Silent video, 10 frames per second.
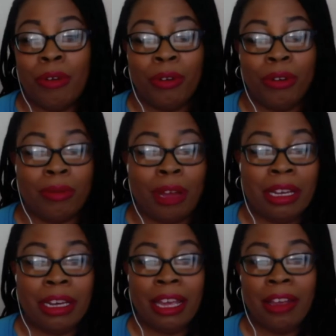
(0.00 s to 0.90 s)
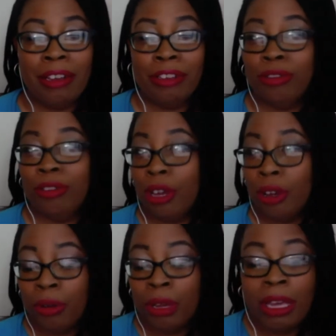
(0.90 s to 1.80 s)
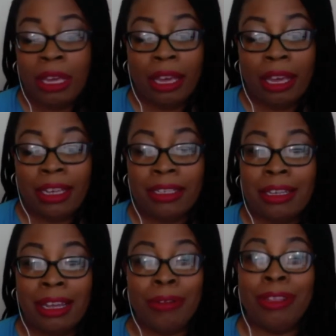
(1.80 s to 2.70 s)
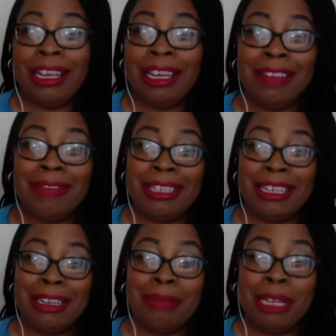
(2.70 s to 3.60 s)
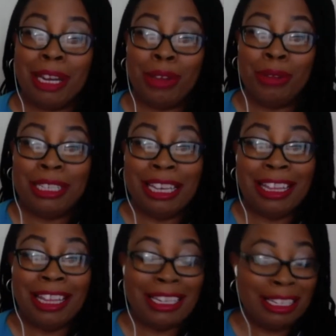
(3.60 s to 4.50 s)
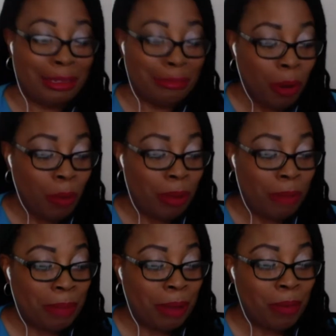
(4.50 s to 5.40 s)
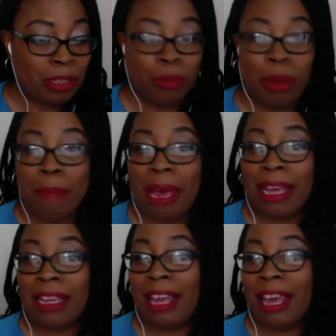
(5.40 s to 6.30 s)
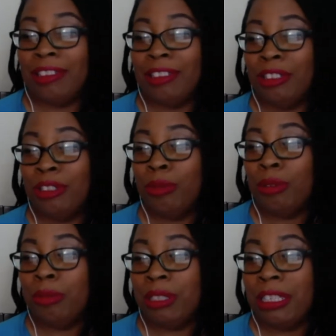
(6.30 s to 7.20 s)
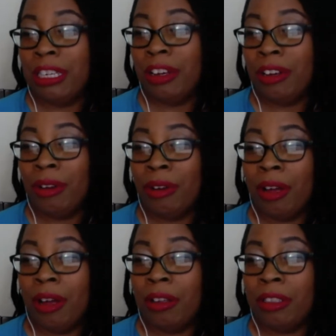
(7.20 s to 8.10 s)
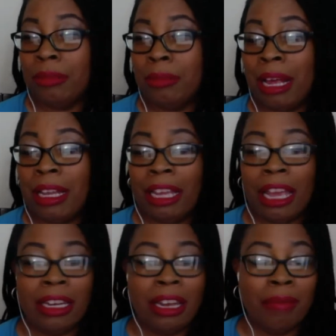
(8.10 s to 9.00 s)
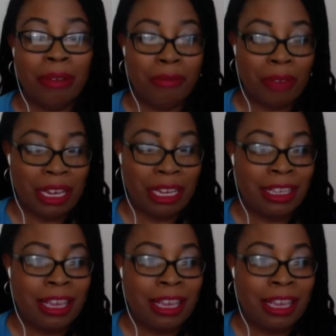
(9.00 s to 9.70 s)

on right now, as you know, and uh, I don't think any of us need to be close together at this moment. But once we are back in action, you will see her uh, smiling and lovely face.